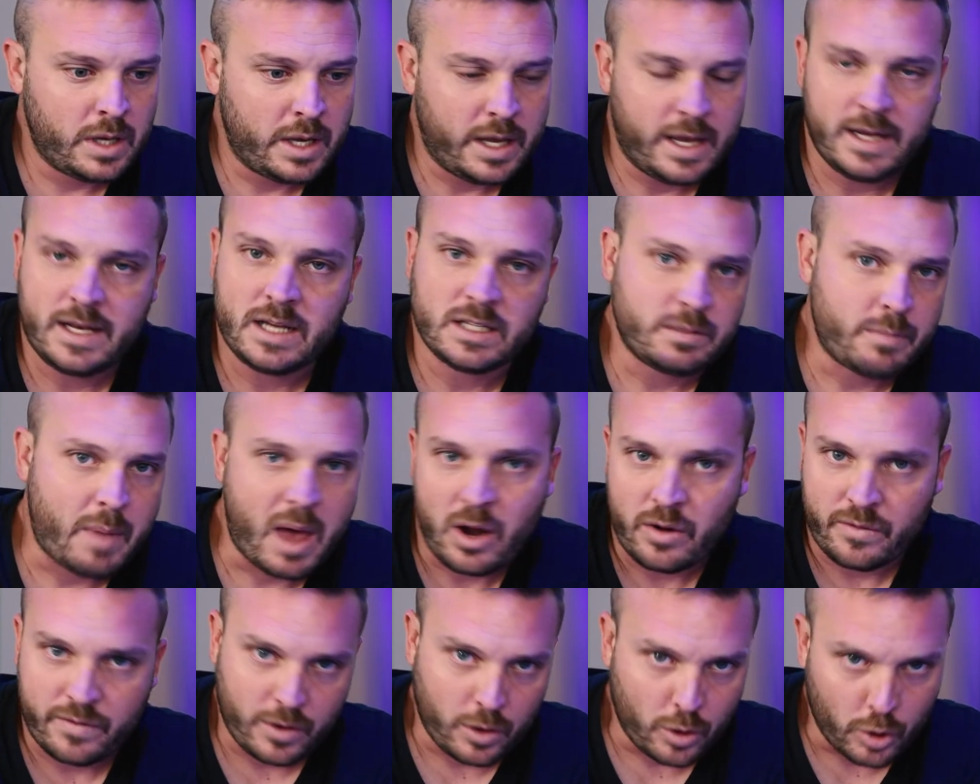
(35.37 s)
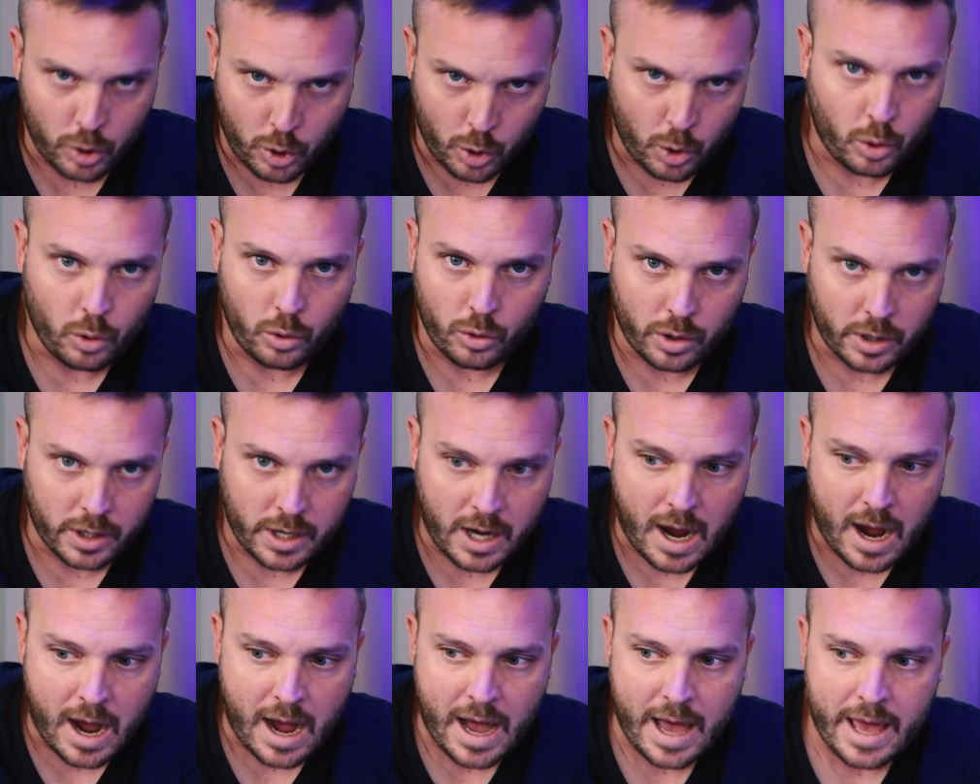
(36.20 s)
it doesn't matter if they're a girl or a
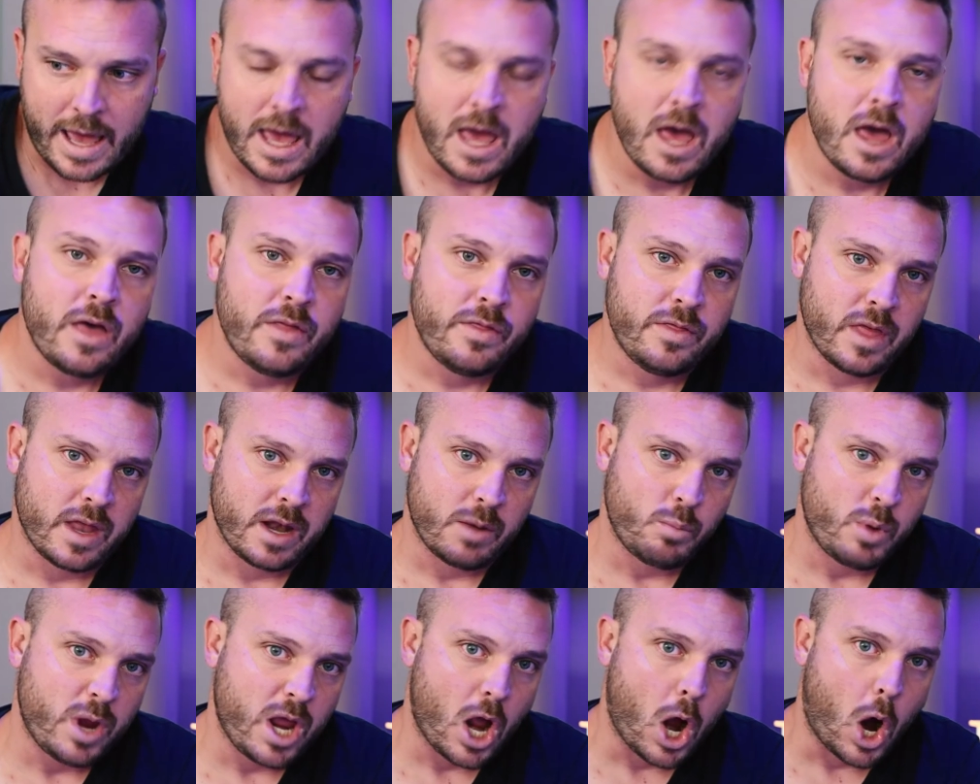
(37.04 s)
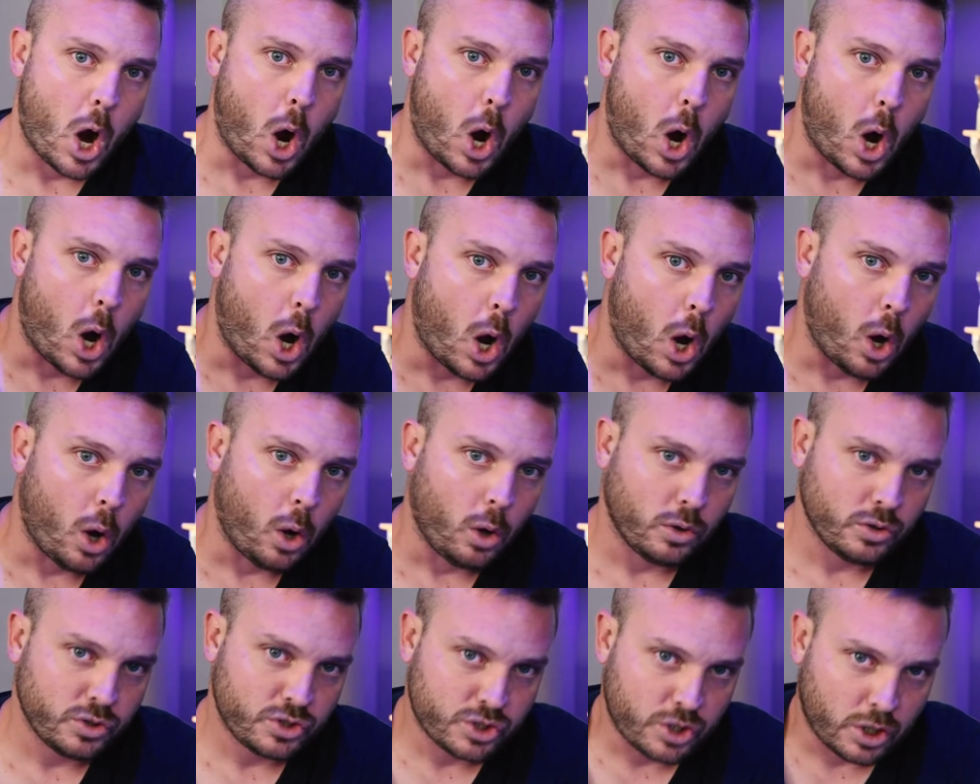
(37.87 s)
guy, then we
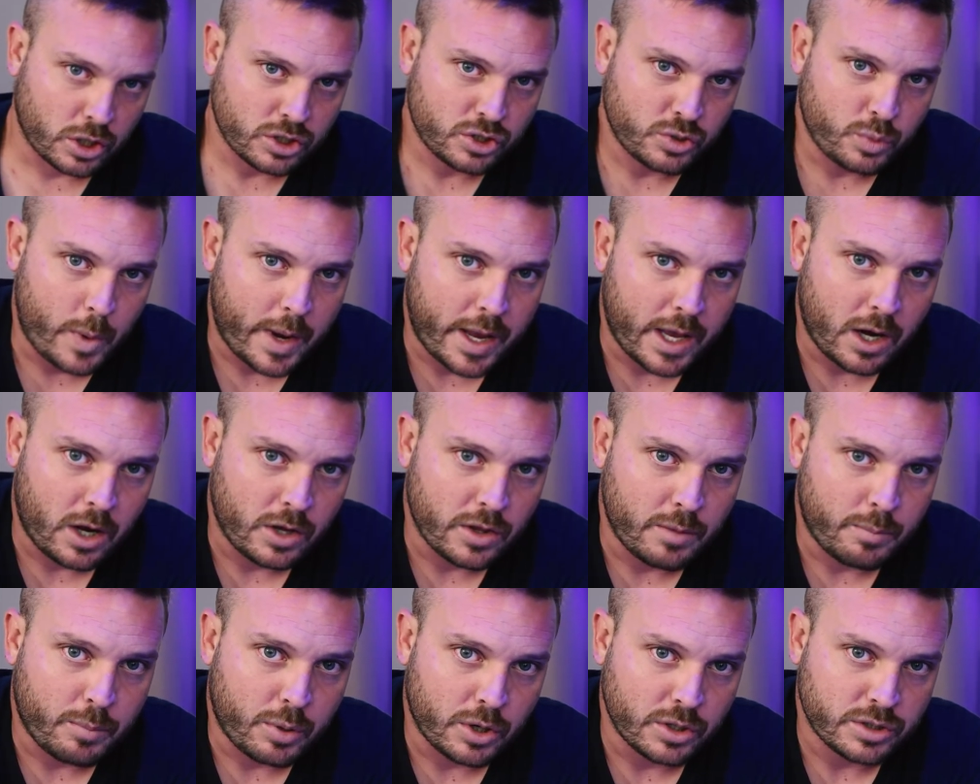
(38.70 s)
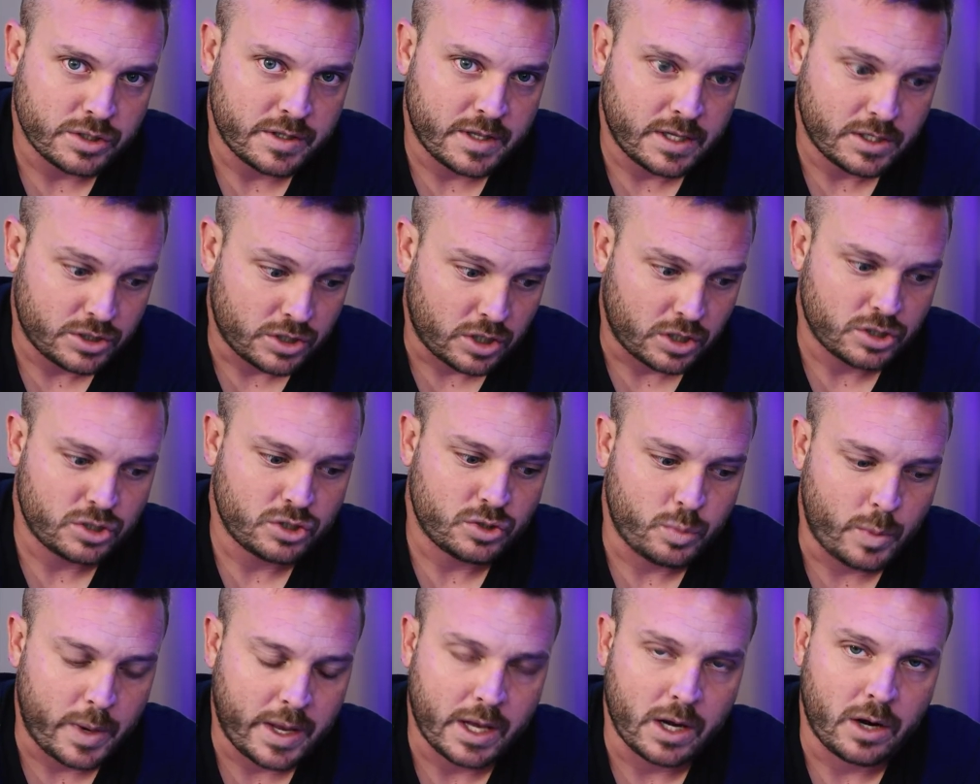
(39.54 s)
all start swinging on the person that starts
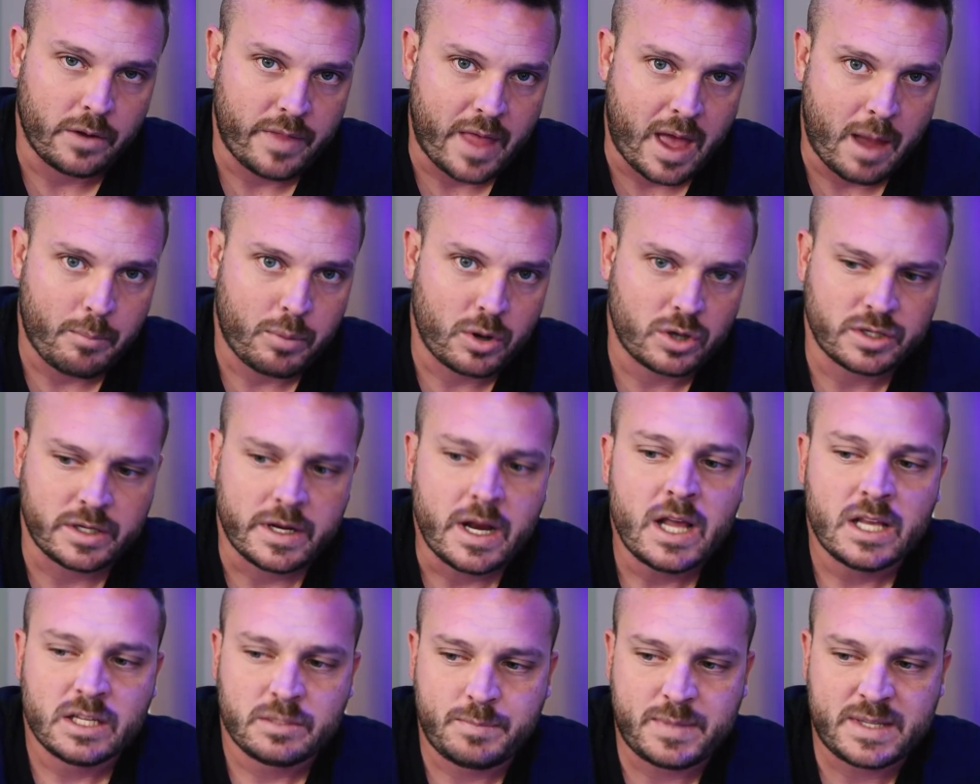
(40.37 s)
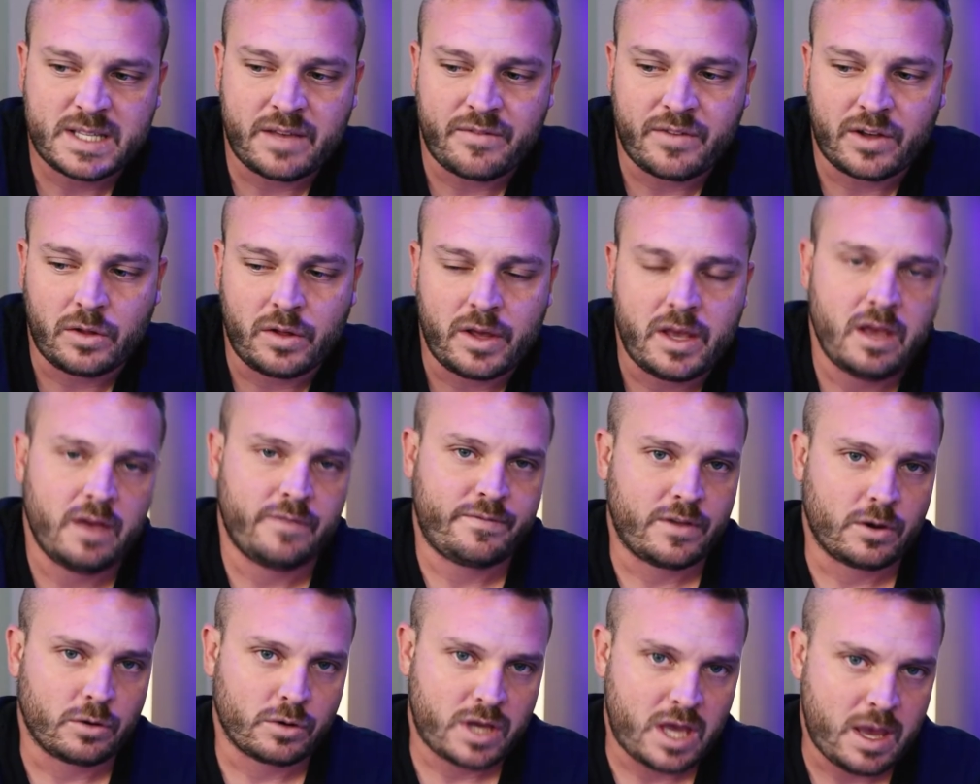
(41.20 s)
swinging on that person, specifically if
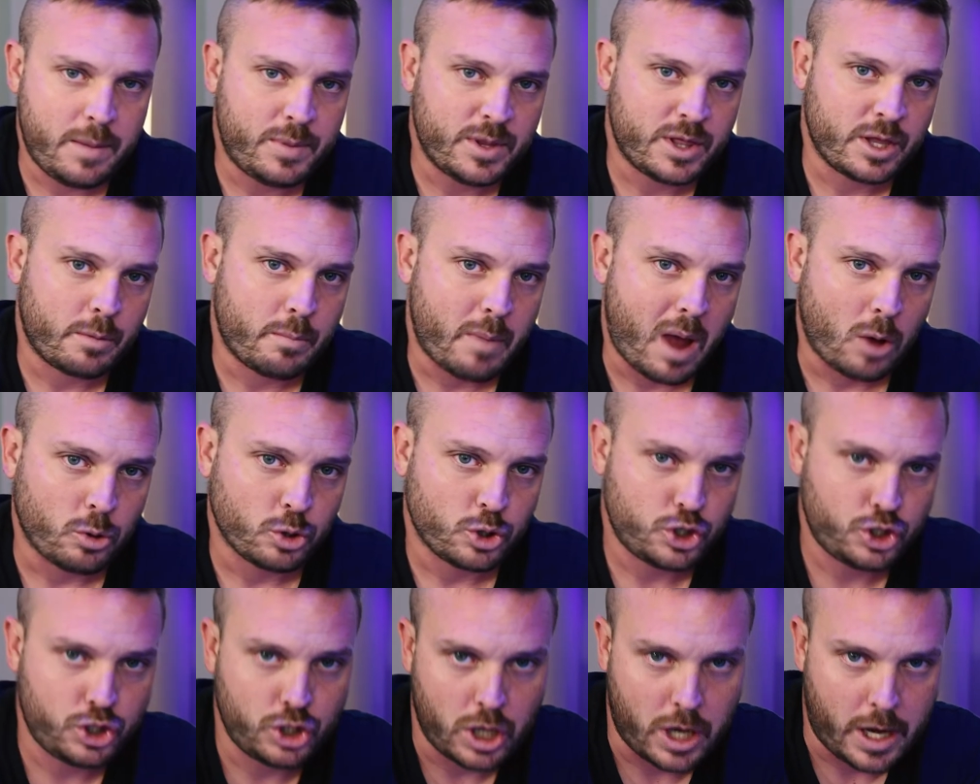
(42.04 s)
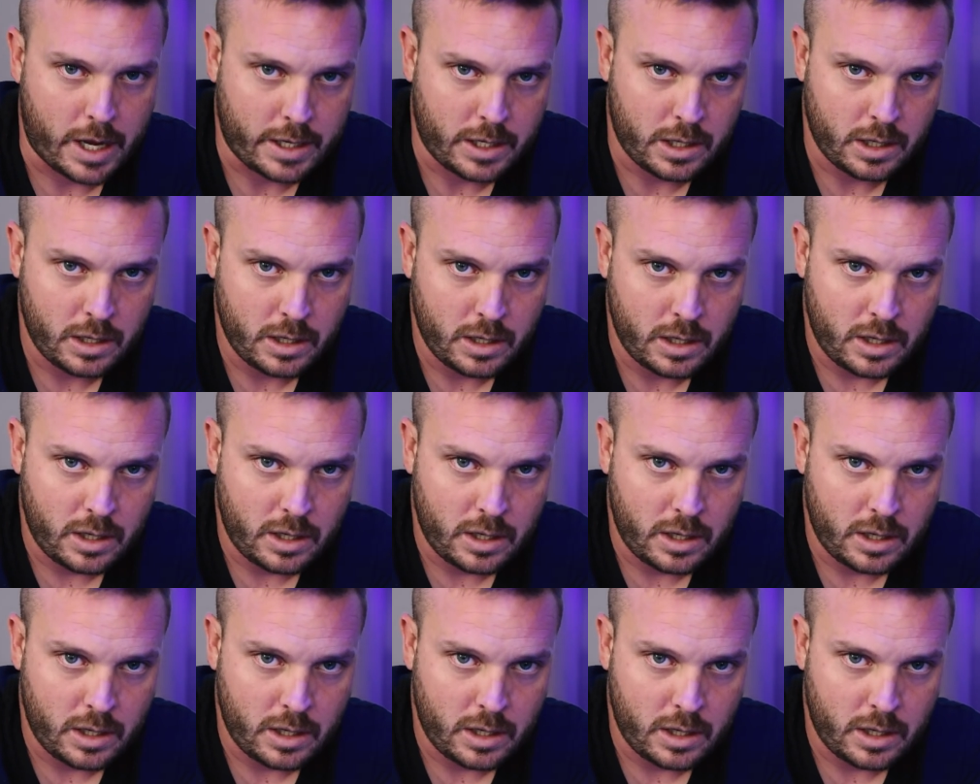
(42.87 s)
they're keeping their mouth shut.